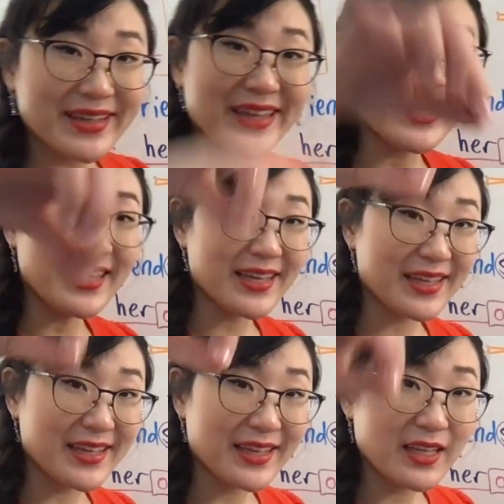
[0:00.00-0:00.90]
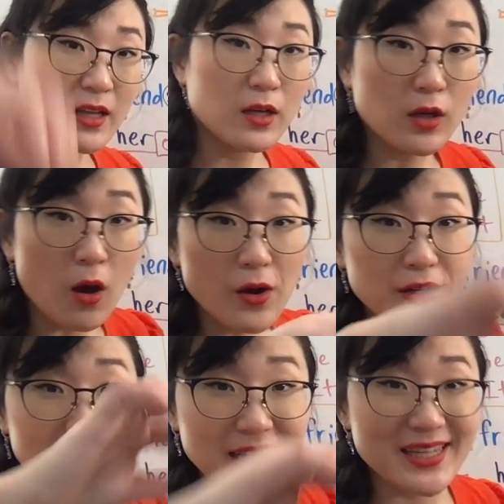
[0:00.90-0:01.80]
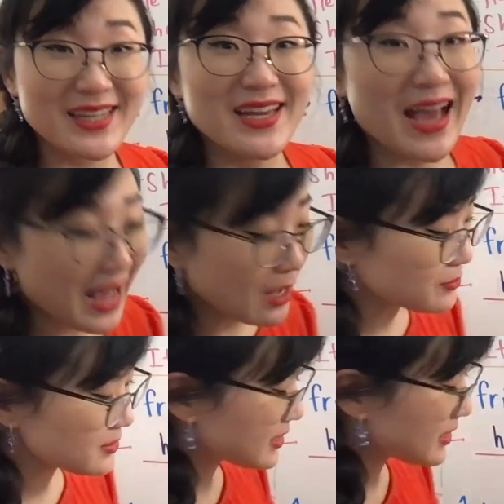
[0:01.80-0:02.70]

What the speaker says: key, car key, house